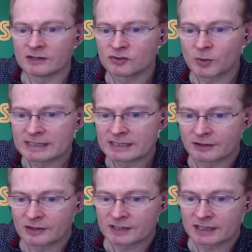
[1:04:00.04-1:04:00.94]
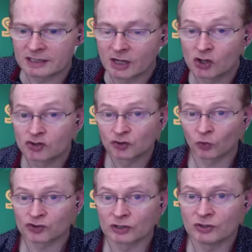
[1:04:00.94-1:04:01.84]
2013,
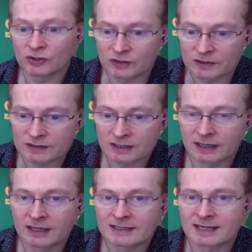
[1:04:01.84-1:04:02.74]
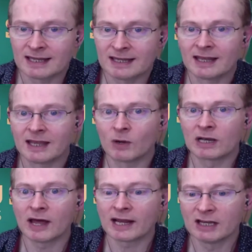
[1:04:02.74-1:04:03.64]
George Lucas said there would
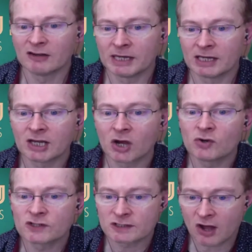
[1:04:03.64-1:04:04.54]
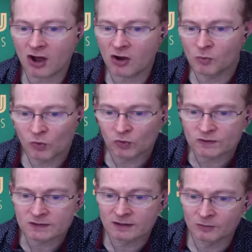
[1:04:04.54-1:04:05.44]
likely have been no Star
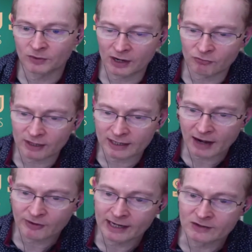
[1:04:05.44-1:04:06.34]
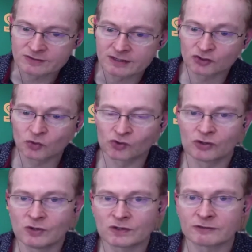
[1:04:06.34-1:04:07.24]
Wars without Ray Harryhausen. And George
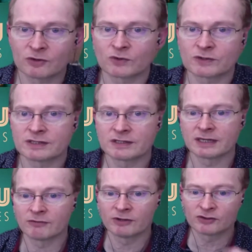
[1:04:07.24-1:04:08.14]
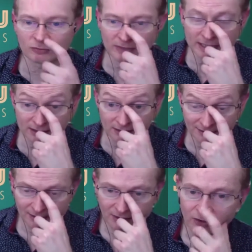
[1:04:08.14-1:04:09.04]
Lucas, of course, is the original maker
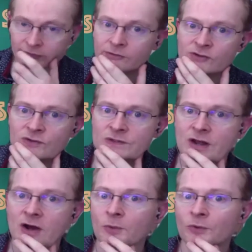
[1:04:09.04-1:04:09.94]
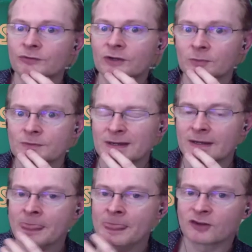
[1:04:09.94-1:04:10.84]
of the original Star Wars films.
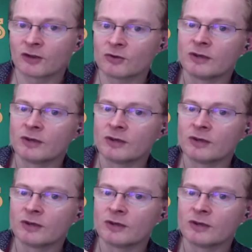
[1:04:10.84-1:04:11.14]
So